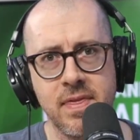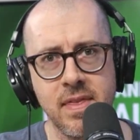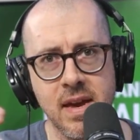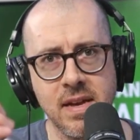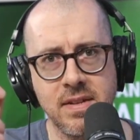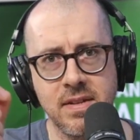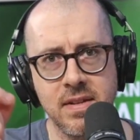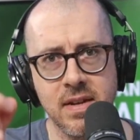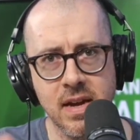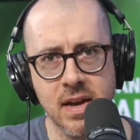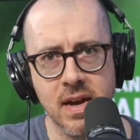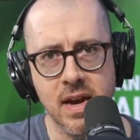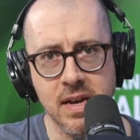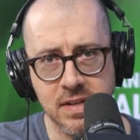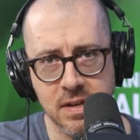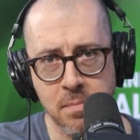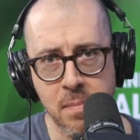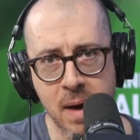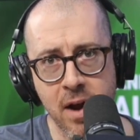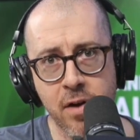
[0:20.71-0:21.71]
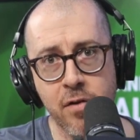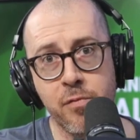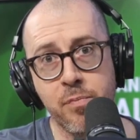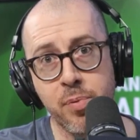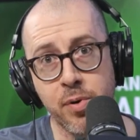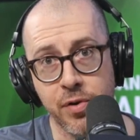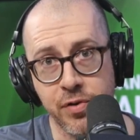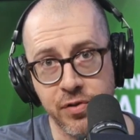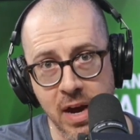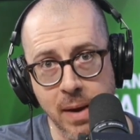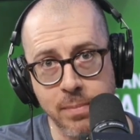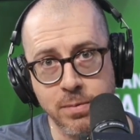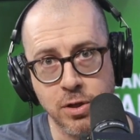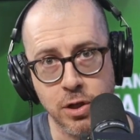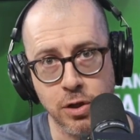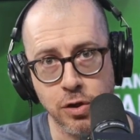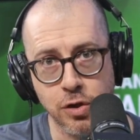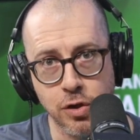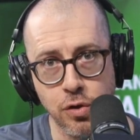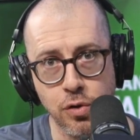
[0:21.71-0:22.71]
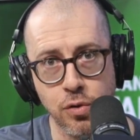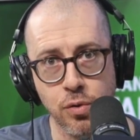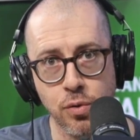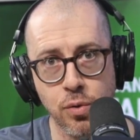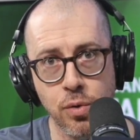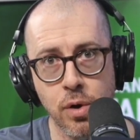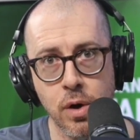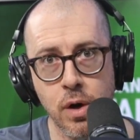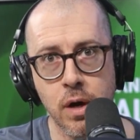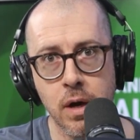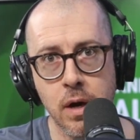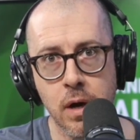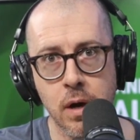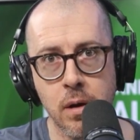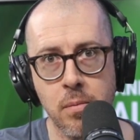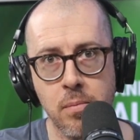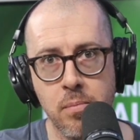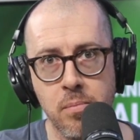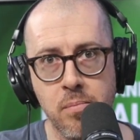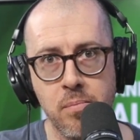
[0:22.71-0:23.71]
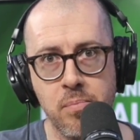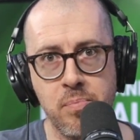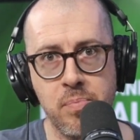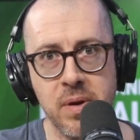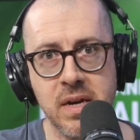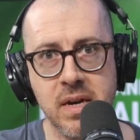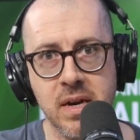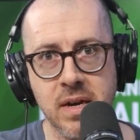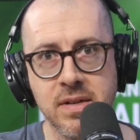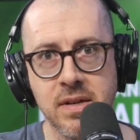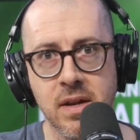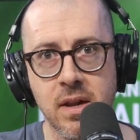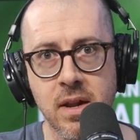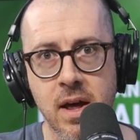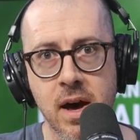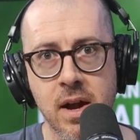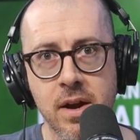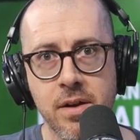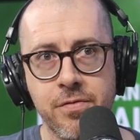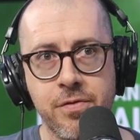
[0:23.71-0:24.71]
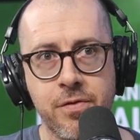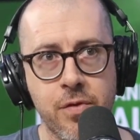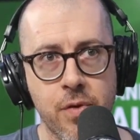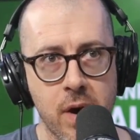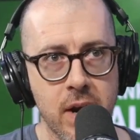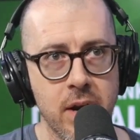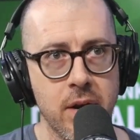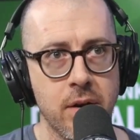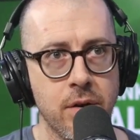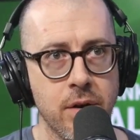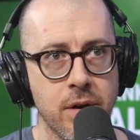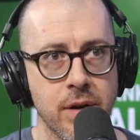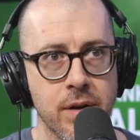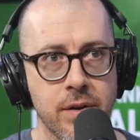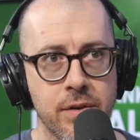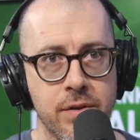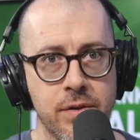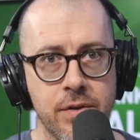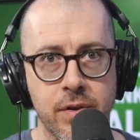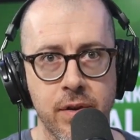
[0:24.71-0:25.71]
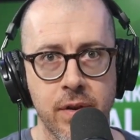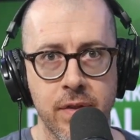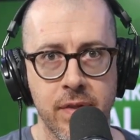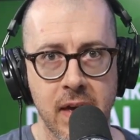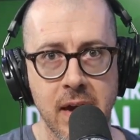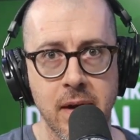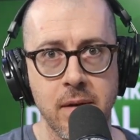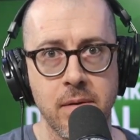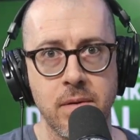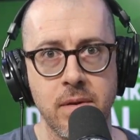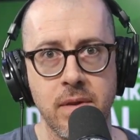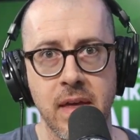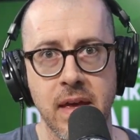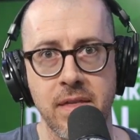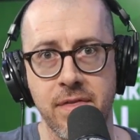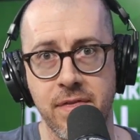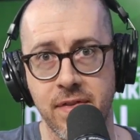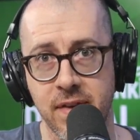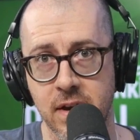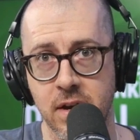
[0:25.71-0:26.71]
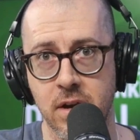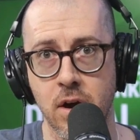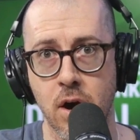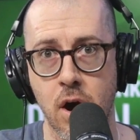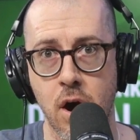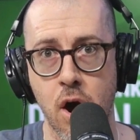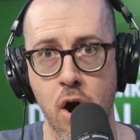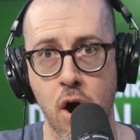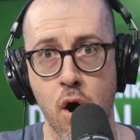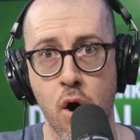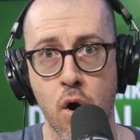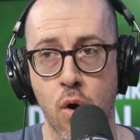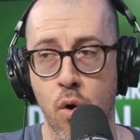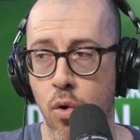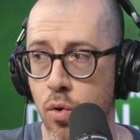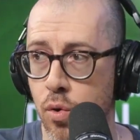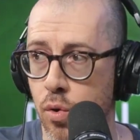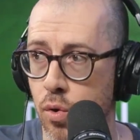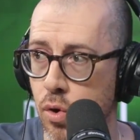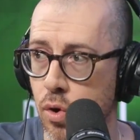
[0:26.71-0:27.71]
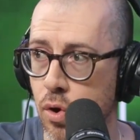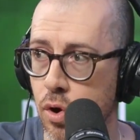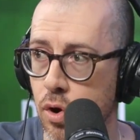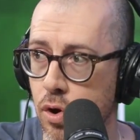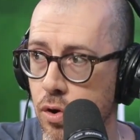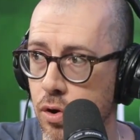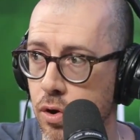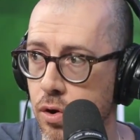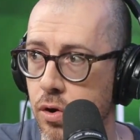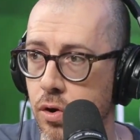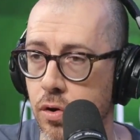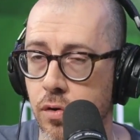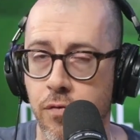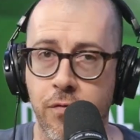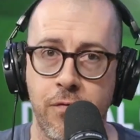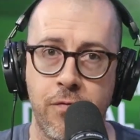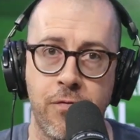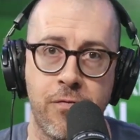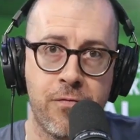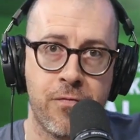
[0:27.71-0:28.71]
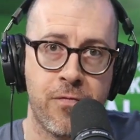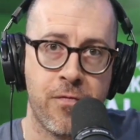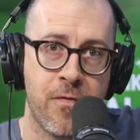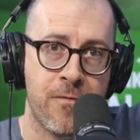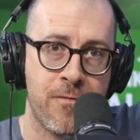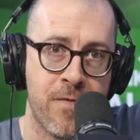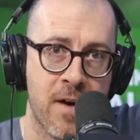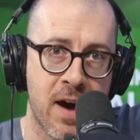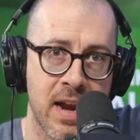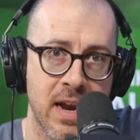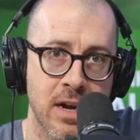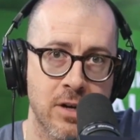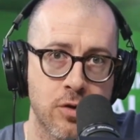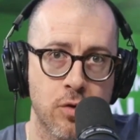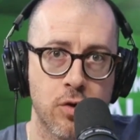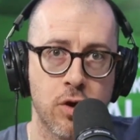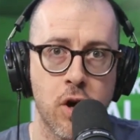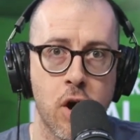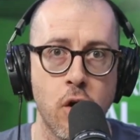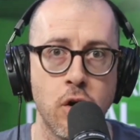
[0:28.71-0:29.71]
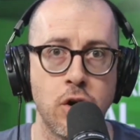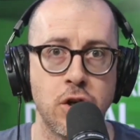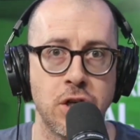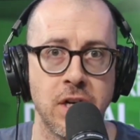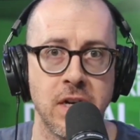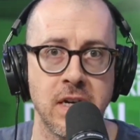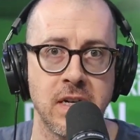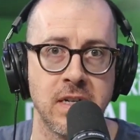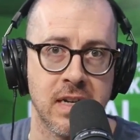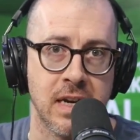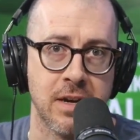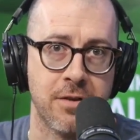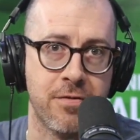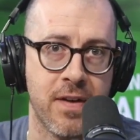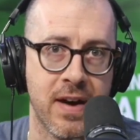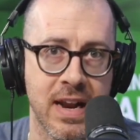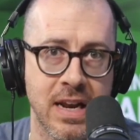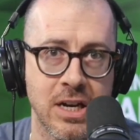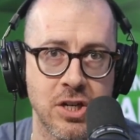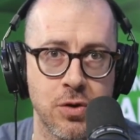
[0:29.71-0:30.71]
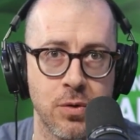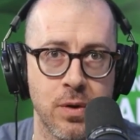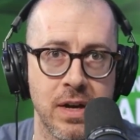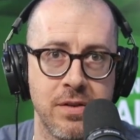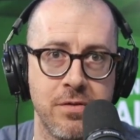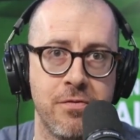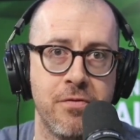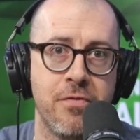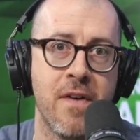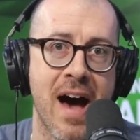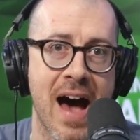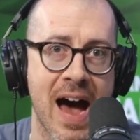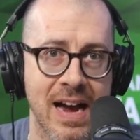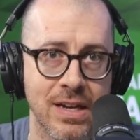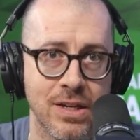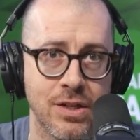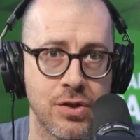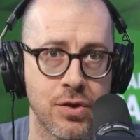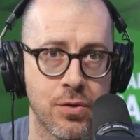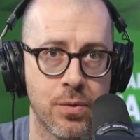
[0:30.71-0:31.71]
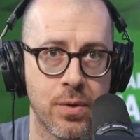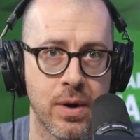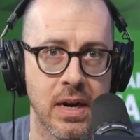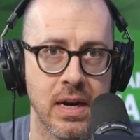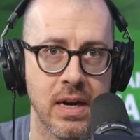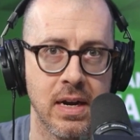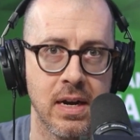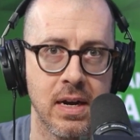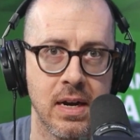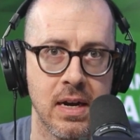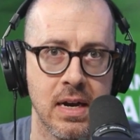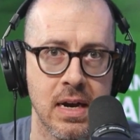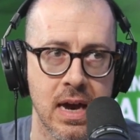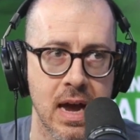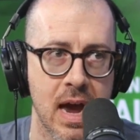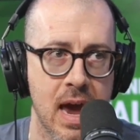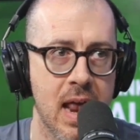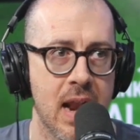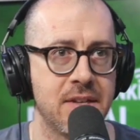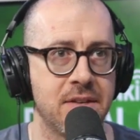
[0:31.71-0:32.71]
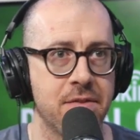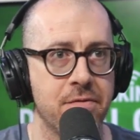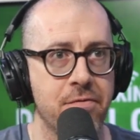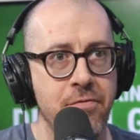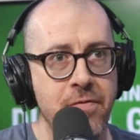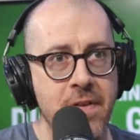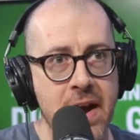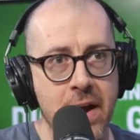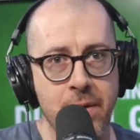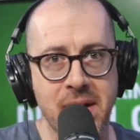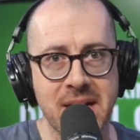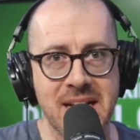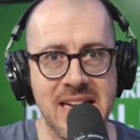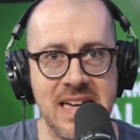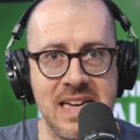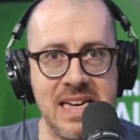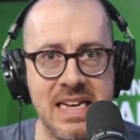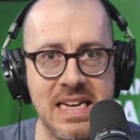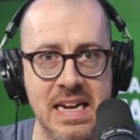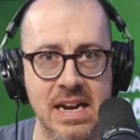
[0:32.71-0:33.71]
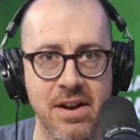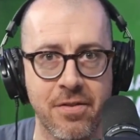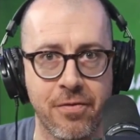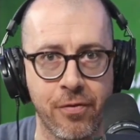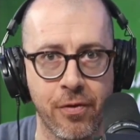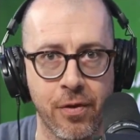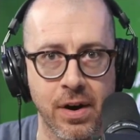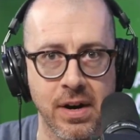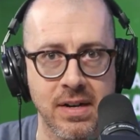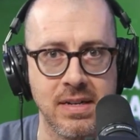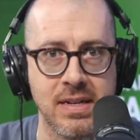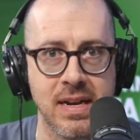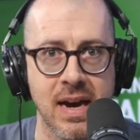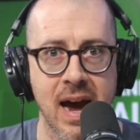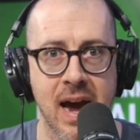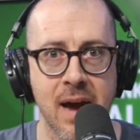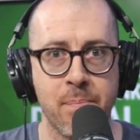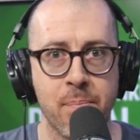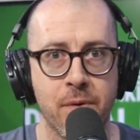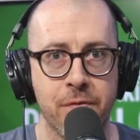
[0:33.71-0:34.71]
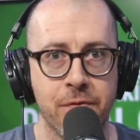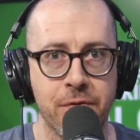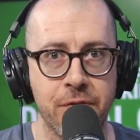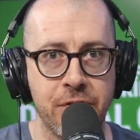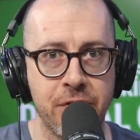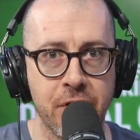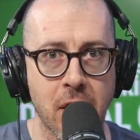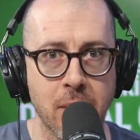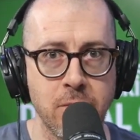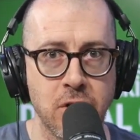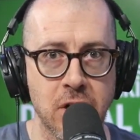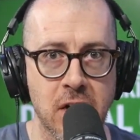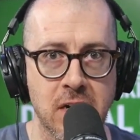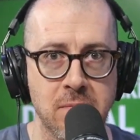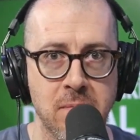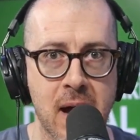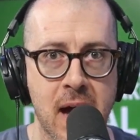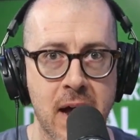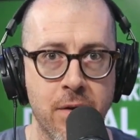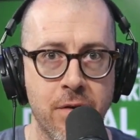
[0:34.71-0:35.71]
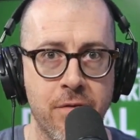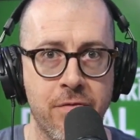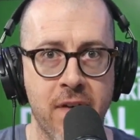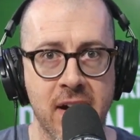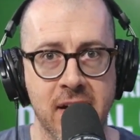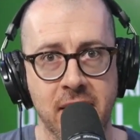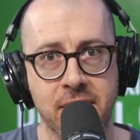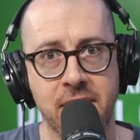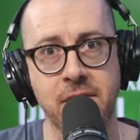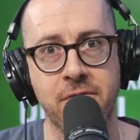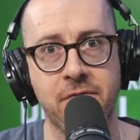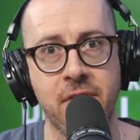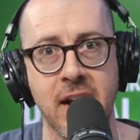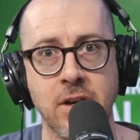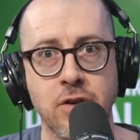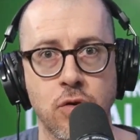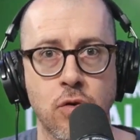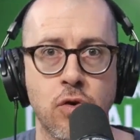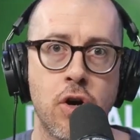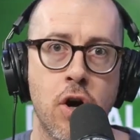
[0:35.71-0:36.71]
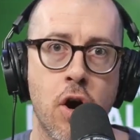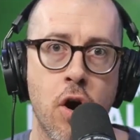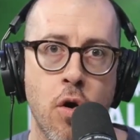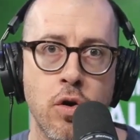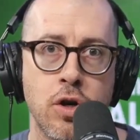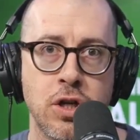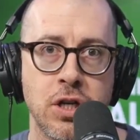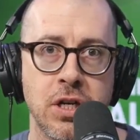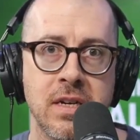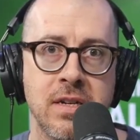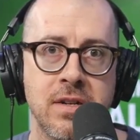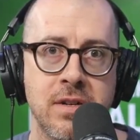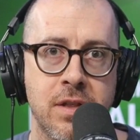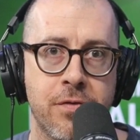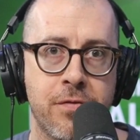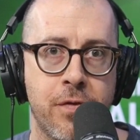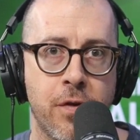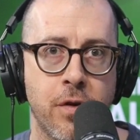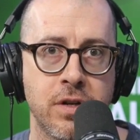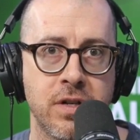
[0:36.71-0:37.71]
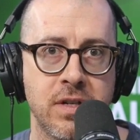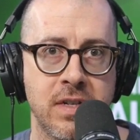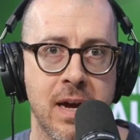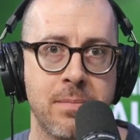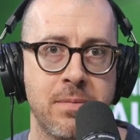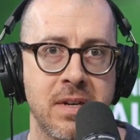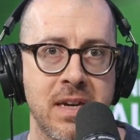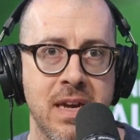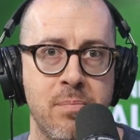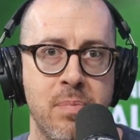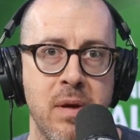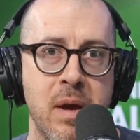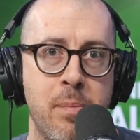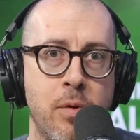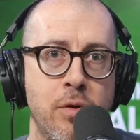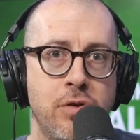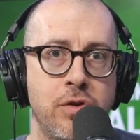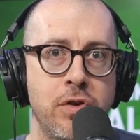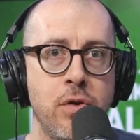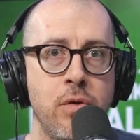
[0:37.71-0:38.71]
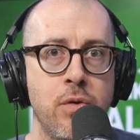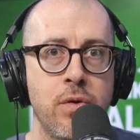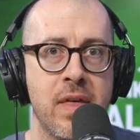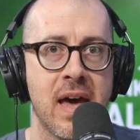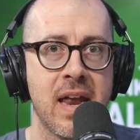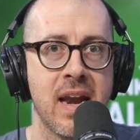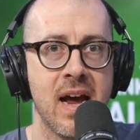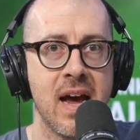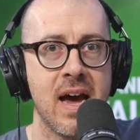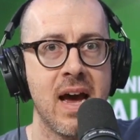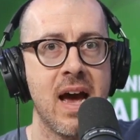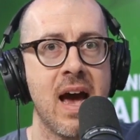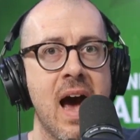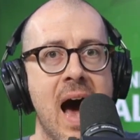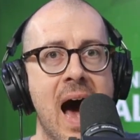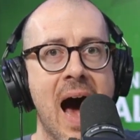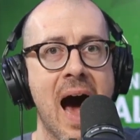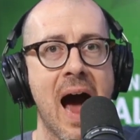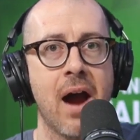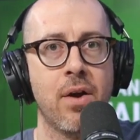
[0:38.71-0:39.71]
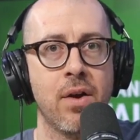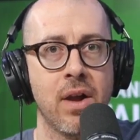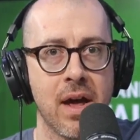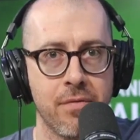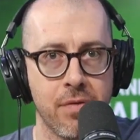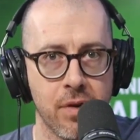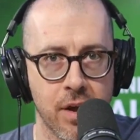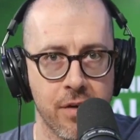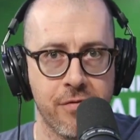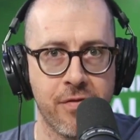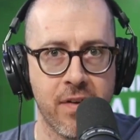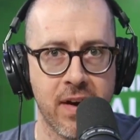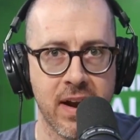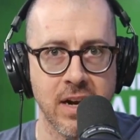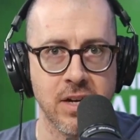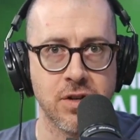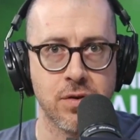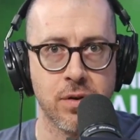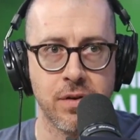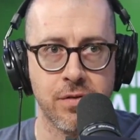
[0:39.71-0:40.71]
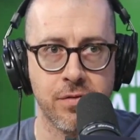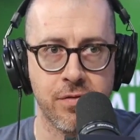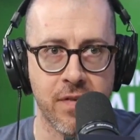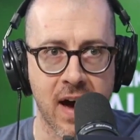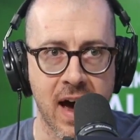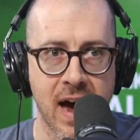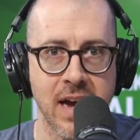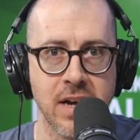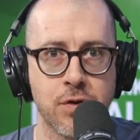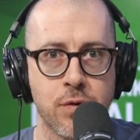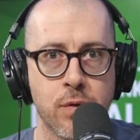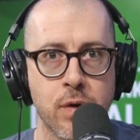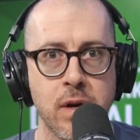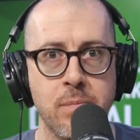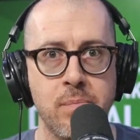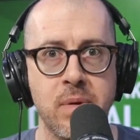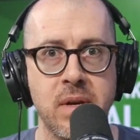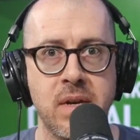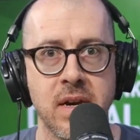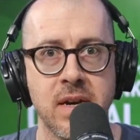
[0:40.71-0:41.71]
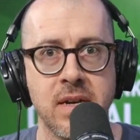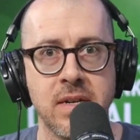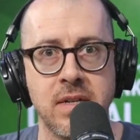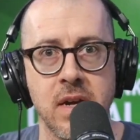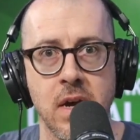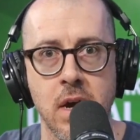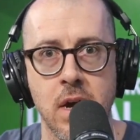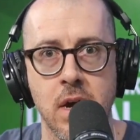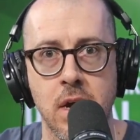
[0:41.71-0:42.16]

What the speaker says: it's a matter of perception too, because a lot of credit unions, they think, oh, financial coaching is like financial advisory. And it's a very different type of subject matter. In fact, I think financial coaching is the first step to get people to that higher level of financial advisory, because